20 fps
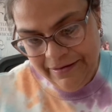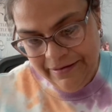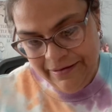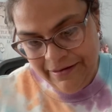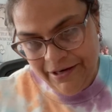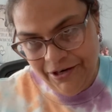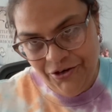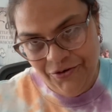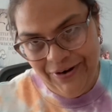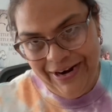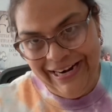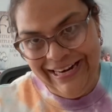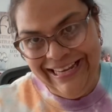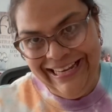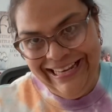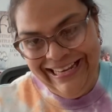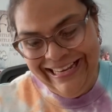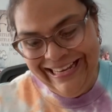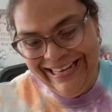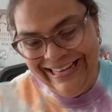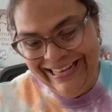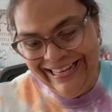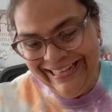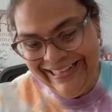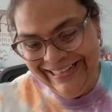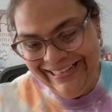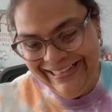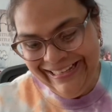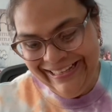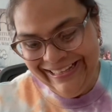Are you ready?
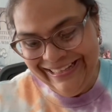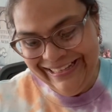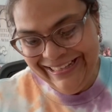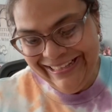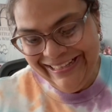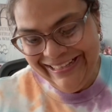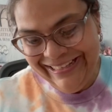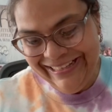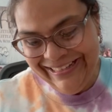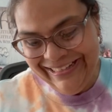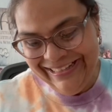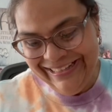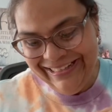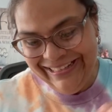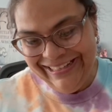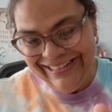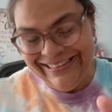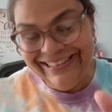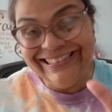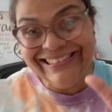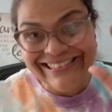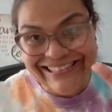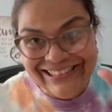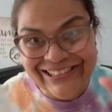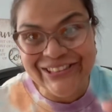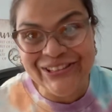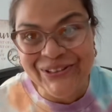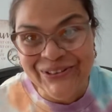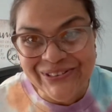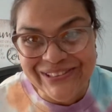This is a
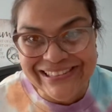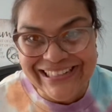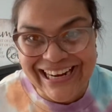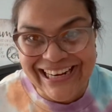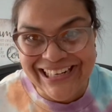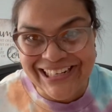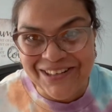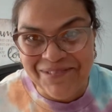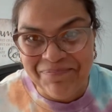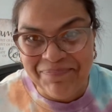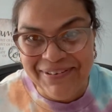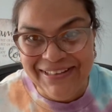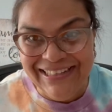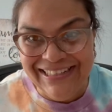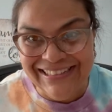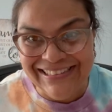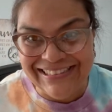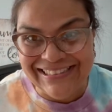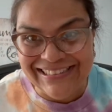two-sided piece.